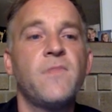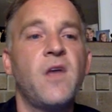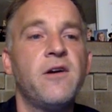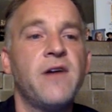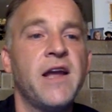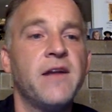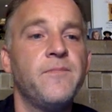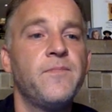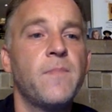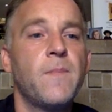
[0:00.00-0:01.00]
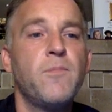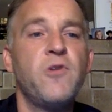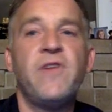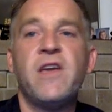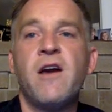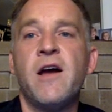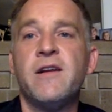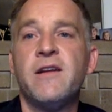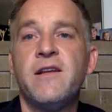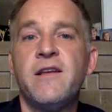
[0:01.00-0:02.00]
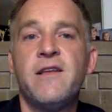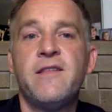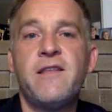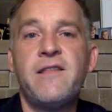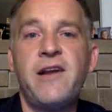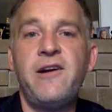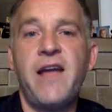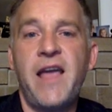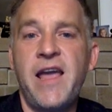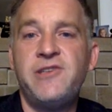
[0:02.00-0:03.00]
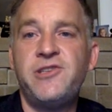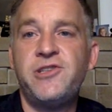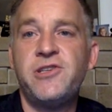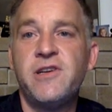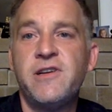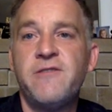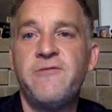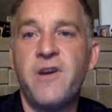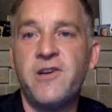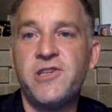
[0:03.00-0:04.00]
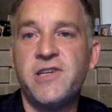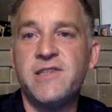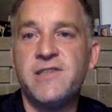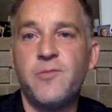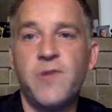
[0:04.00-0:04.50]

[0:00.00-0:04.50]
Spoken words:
All right, moving on. The letter H functions